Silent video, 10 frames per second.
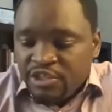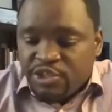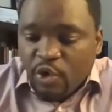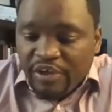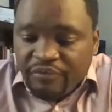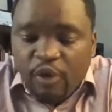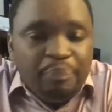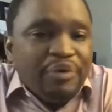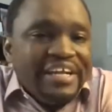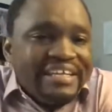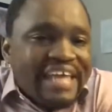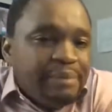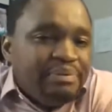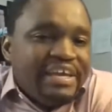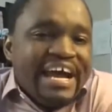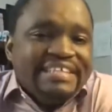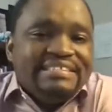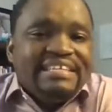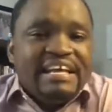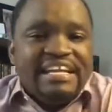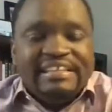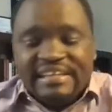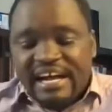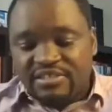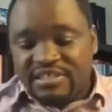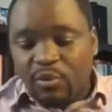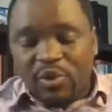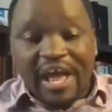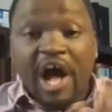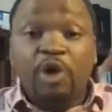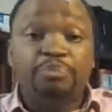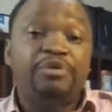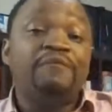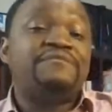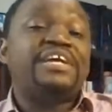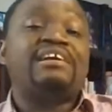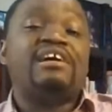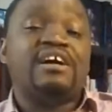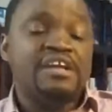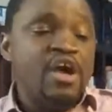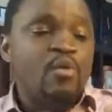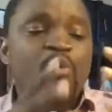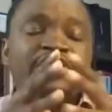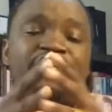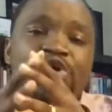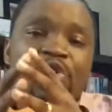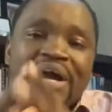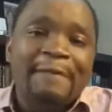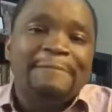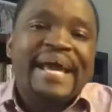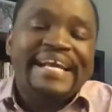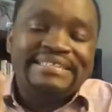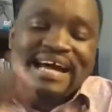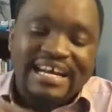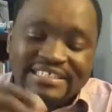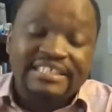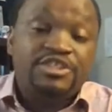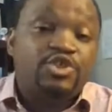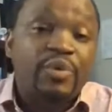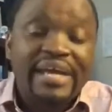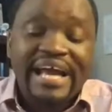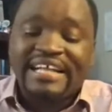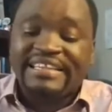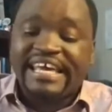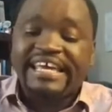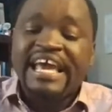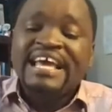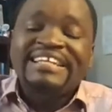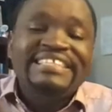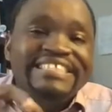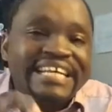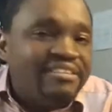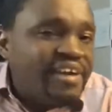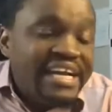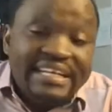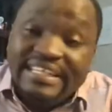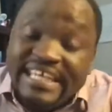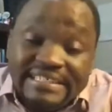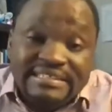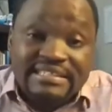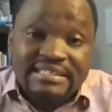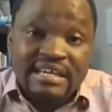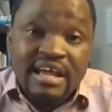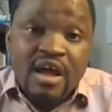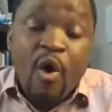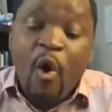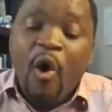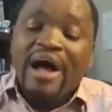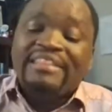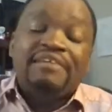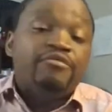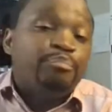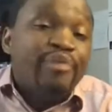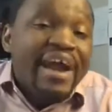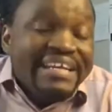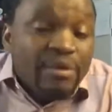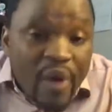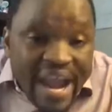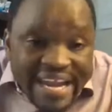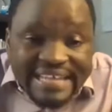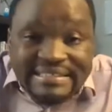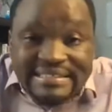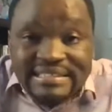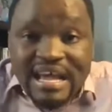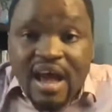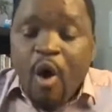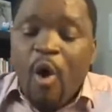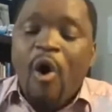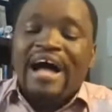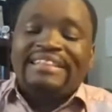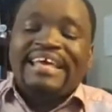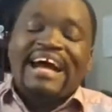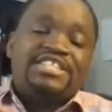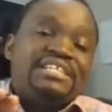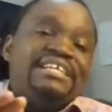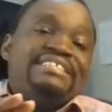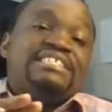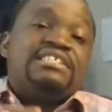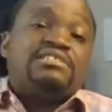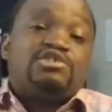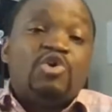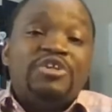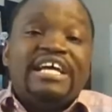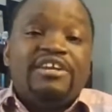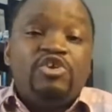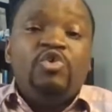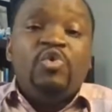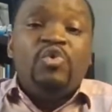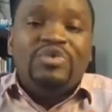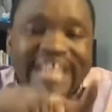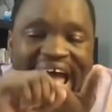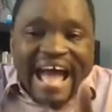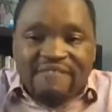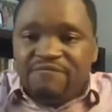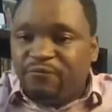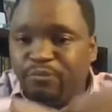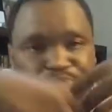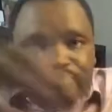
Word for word: So if you put in KPIs and anything else that will help you figure out what your campaigns are actually doing, are they generating leads or are they for brand awareness or are they actually just so that you have